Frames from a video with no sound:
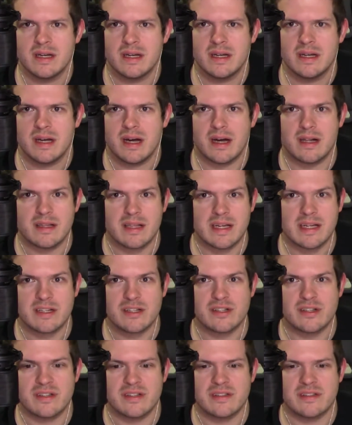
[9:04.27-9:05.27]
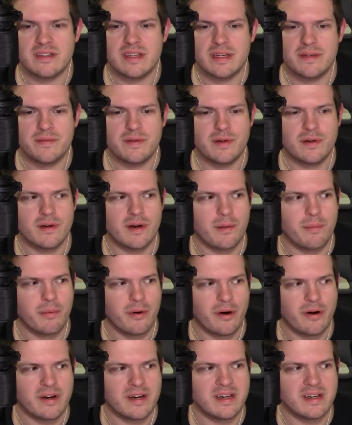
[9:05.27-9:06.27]
elections if you're a
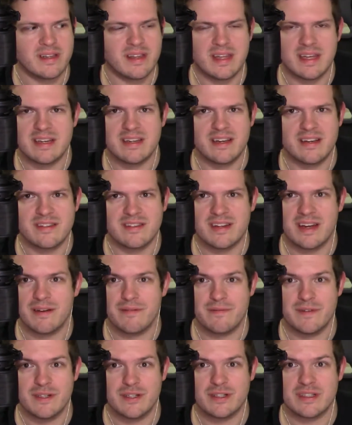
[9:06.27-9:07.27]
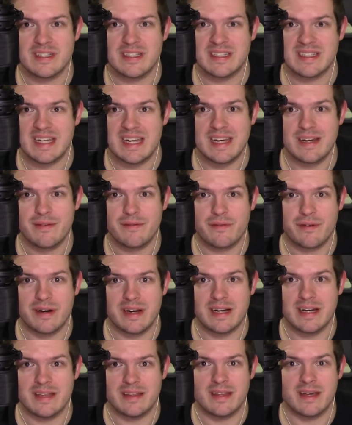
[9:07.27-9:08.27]
party that doesn't officially stand for
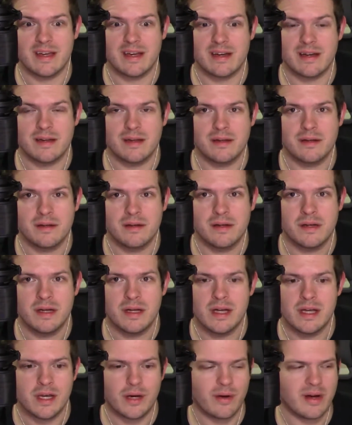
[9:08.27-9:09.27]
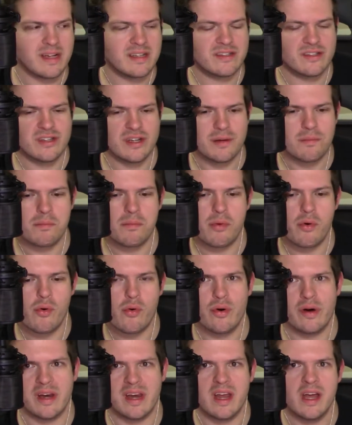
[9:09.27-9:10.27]
anything. At some
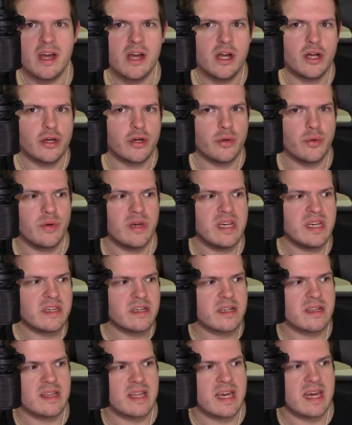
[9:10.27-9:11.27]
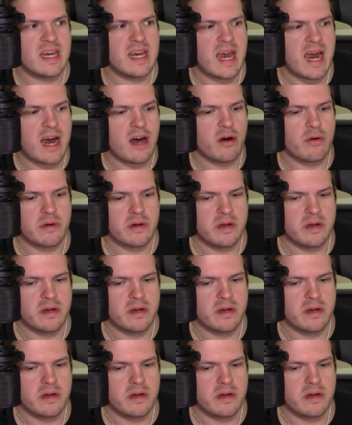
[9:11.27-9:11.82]
point you need to lay out